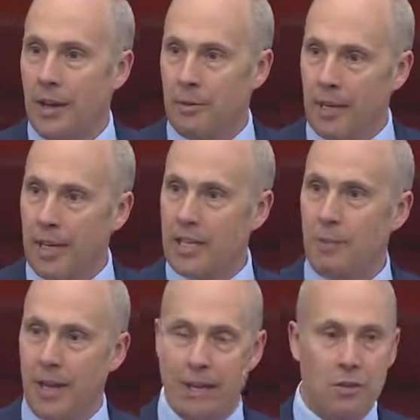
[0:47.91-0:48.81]
And when I
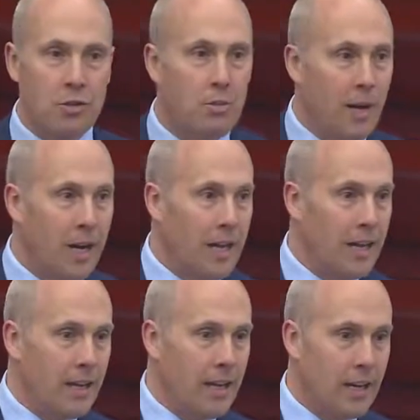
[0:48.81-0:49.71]
explain to
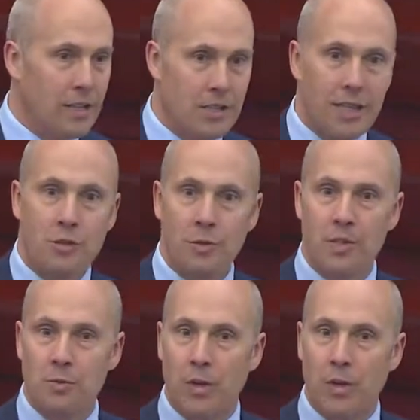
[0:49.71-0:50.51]
my constituents